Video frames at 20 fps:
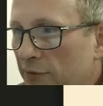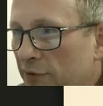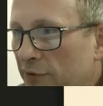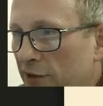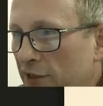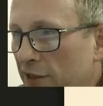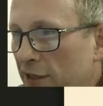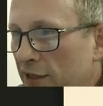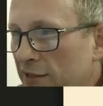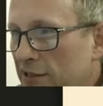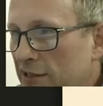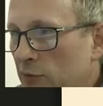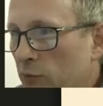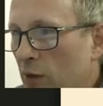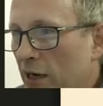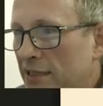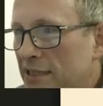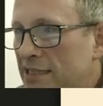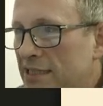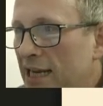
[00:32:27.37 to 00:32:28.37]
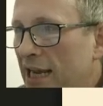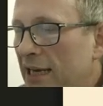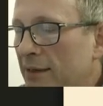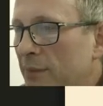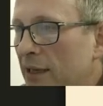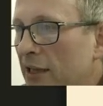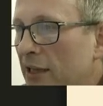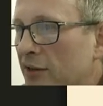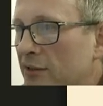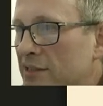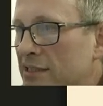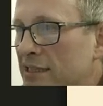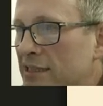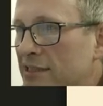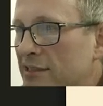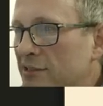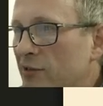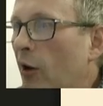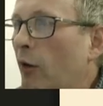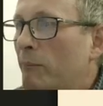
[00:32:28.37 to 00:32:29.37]
for the the 110 because it's
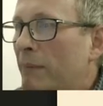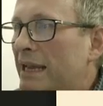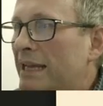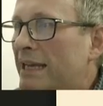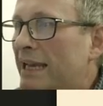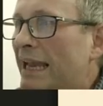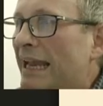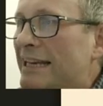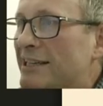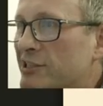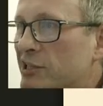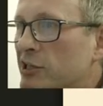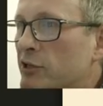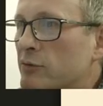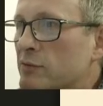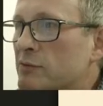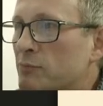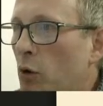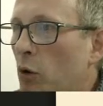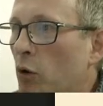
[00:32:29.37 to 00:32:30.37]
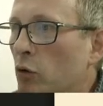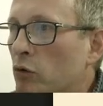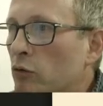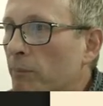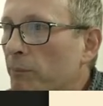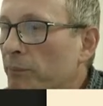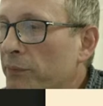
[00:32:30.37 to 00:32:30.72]
not making it too small.